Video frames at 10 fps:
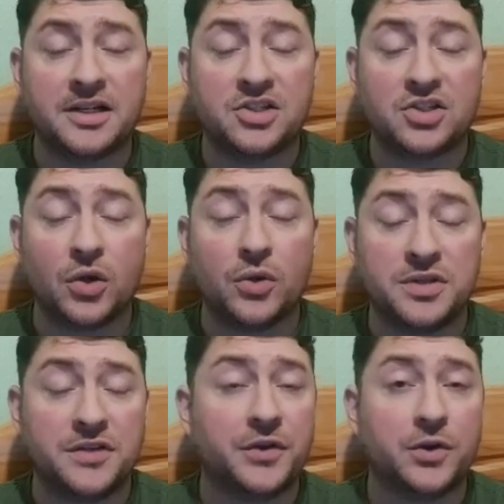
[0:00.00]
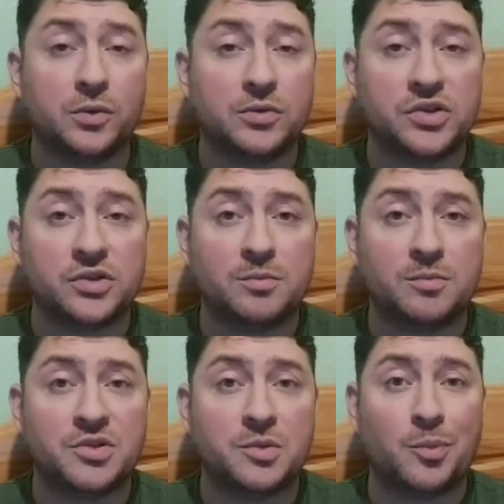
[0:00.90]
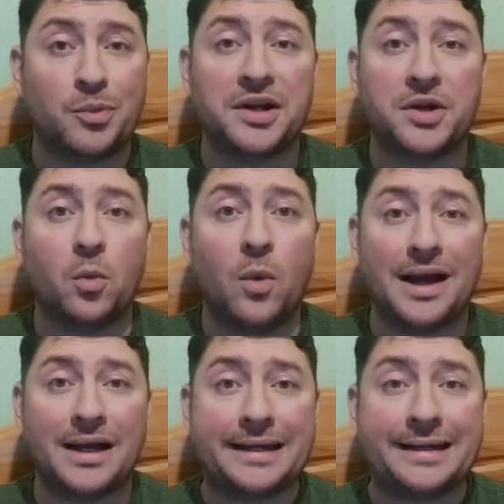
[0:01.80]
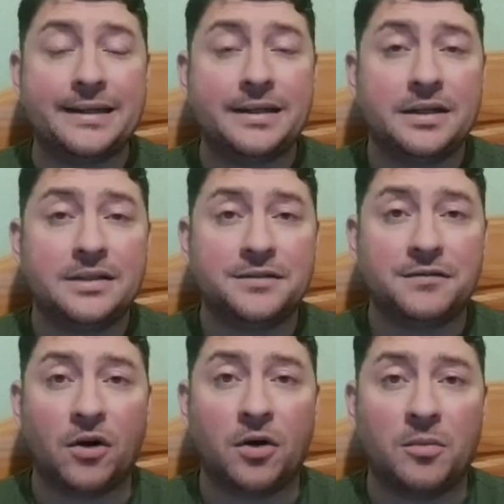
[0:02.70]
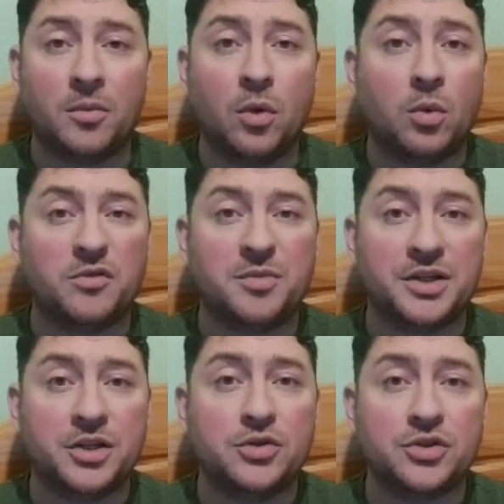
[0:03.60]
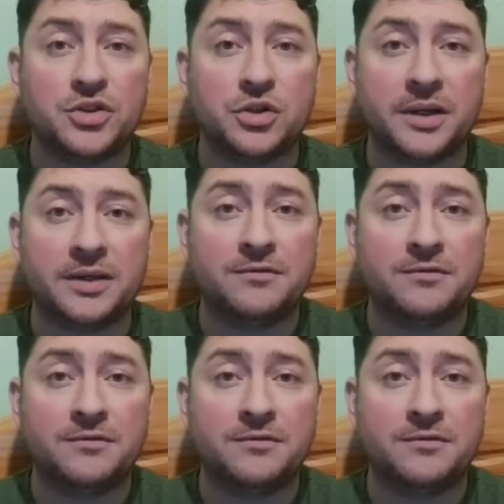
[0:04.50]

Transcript: is so difficult to break away from what we've been used to doing.